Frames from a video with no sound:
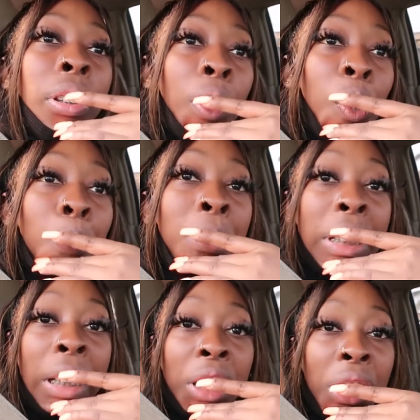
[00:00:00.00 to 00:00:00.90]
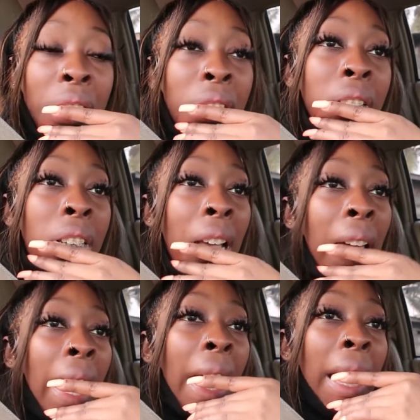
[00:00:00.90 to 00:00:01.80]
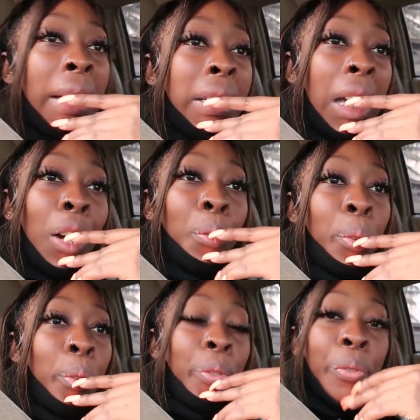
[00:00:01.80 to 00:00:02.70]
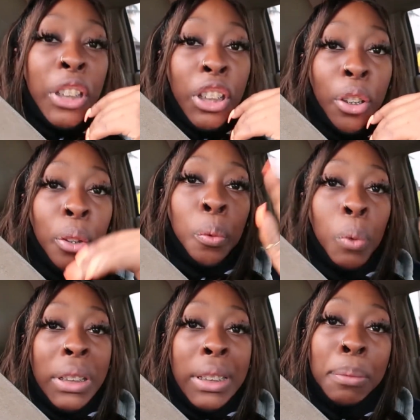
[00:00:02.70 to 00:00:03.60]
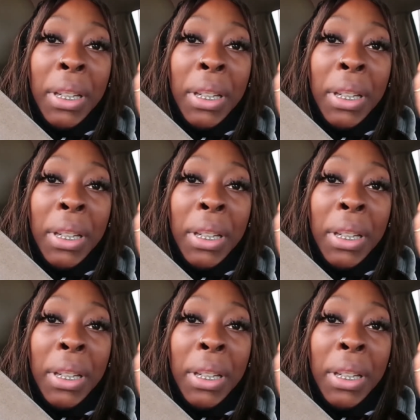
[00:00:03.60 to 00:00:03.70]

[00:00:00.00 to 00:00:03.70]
accommodation and I will video once I'm